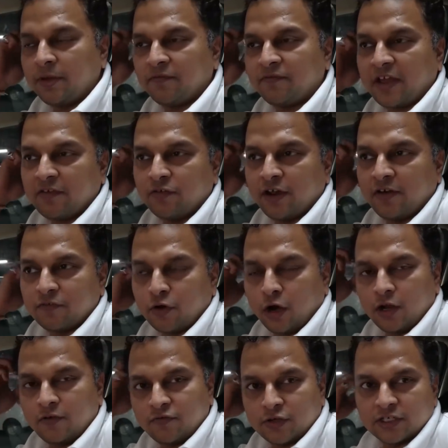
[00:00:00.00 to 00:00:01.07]
If I would have
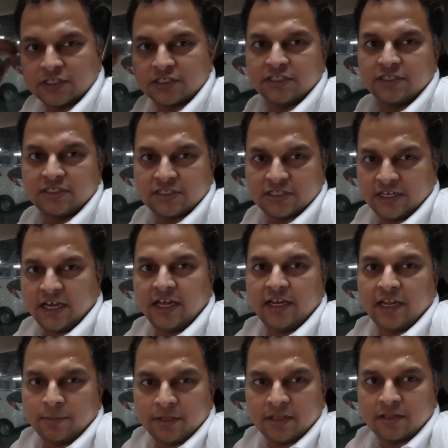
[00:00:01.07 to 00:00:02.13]
gone for a sedan,
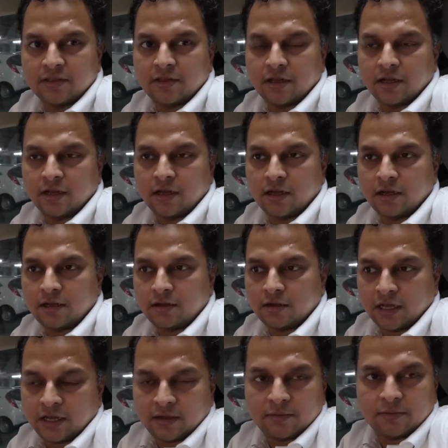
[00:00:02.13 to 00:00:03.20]
I mean,
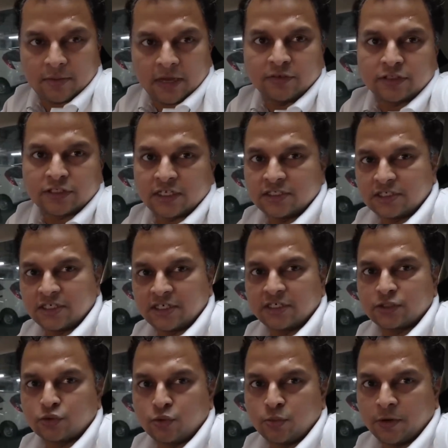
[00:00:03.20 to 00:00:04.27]
I was
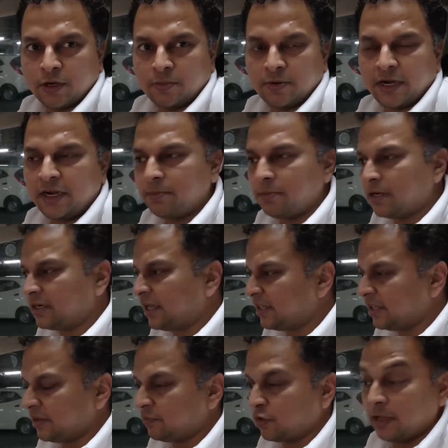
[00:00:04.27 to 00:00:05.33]
considering Superb, right?
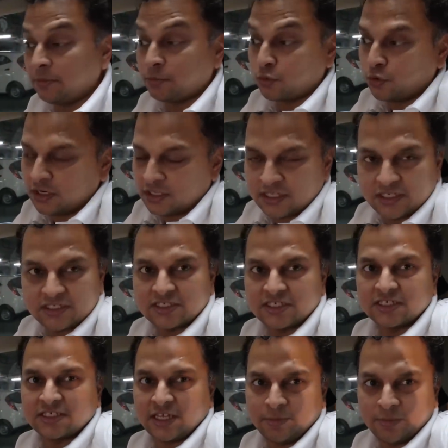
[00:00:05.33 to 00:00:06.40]
Okay. But what I'm told, it's
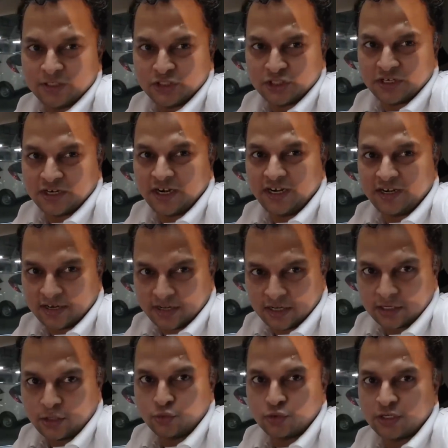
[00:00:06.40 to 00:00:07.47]
the same engine, right?
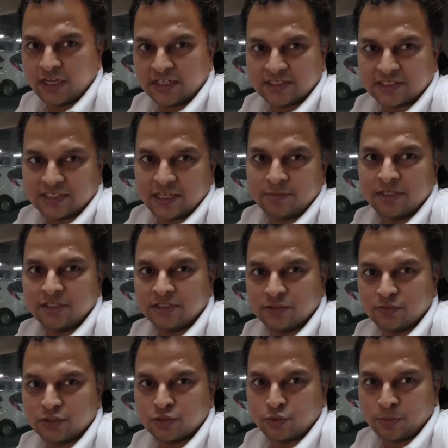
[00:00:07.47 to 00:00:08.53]
Q3 has the same
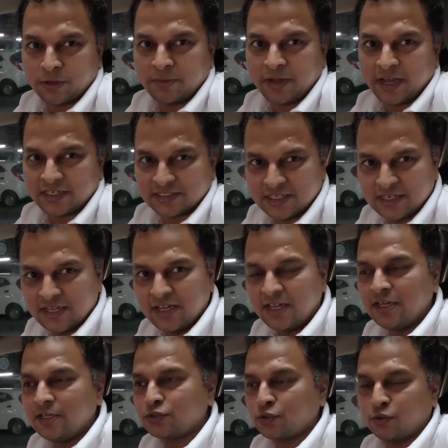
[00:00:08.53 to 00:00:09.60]
engine which Superb has. Okay.
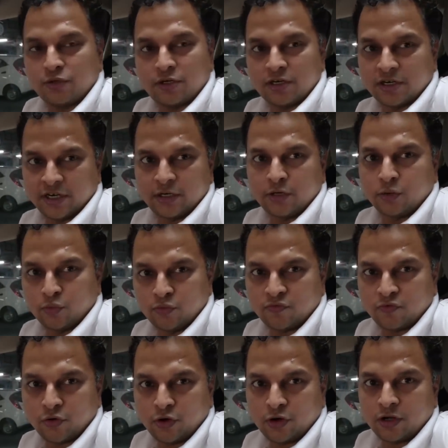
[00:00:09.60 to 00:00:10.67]
So
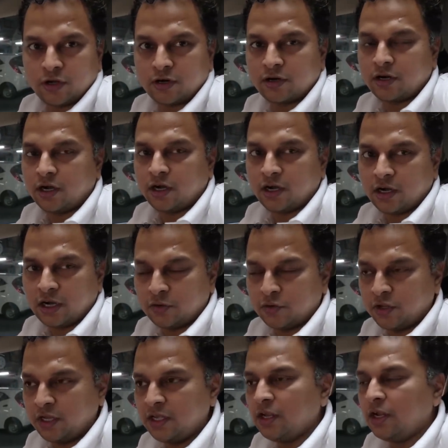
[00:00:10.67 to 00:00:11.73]
retuned for
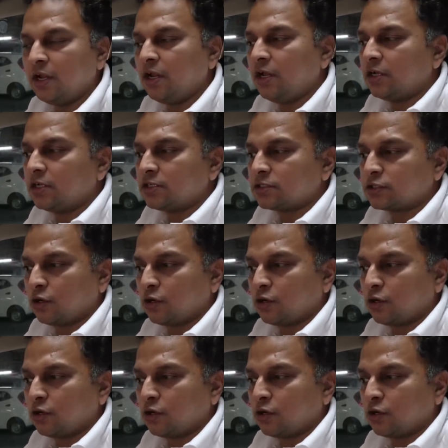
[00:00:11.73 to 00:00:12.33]
Audi. Okay.